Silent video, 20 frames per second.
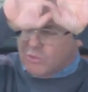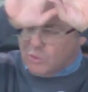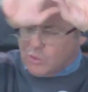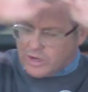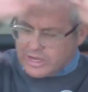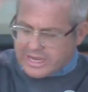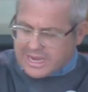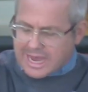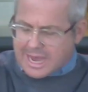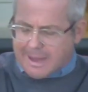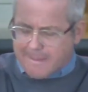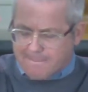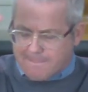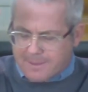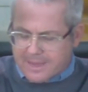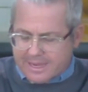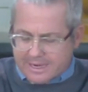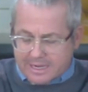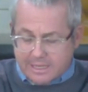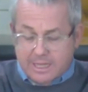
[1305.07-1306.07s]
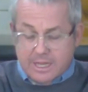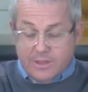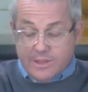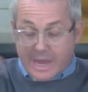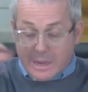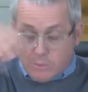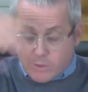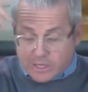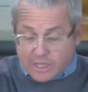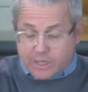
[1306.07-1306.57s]
We are better.
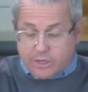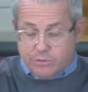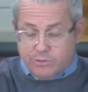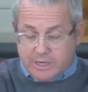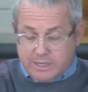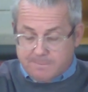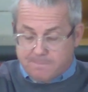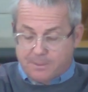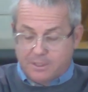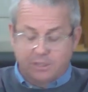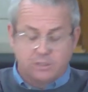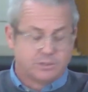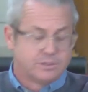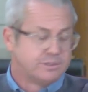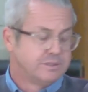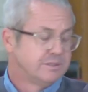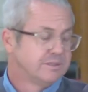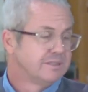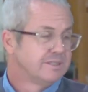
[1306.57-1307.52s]
They were going to rebuild.